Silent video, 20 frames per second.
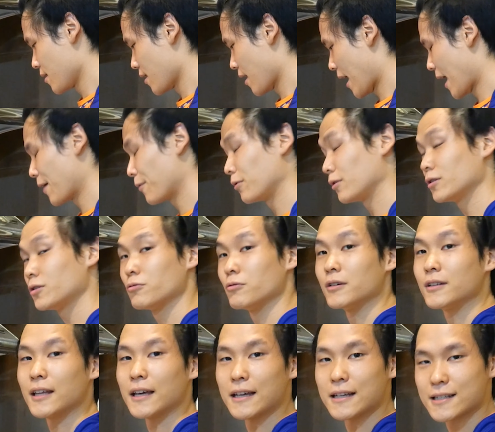I will do
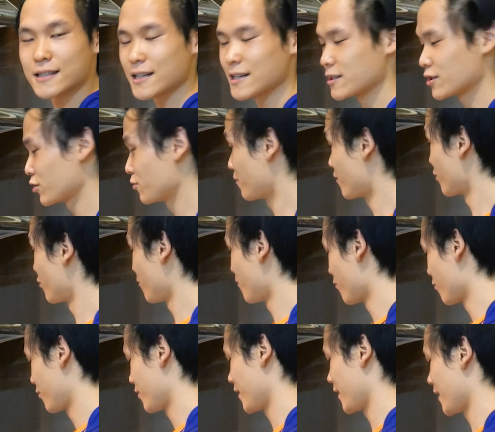a taste test tomorrow
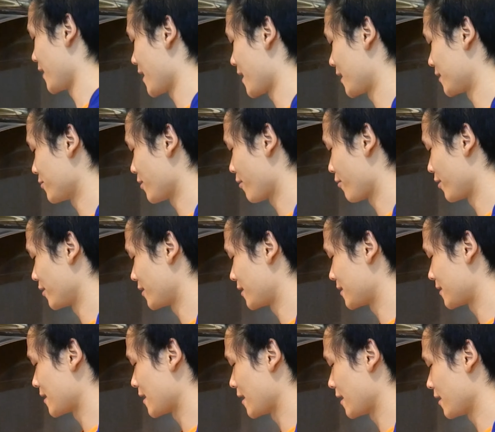morning. That's all I have to
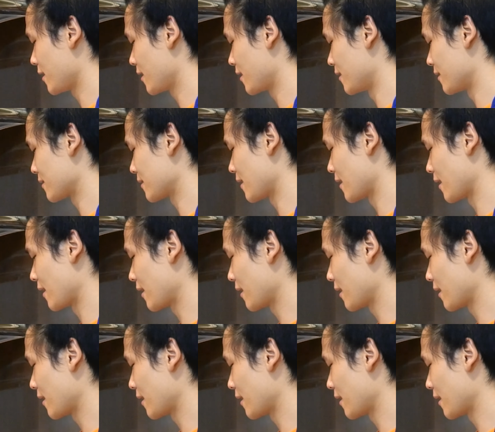say. Because like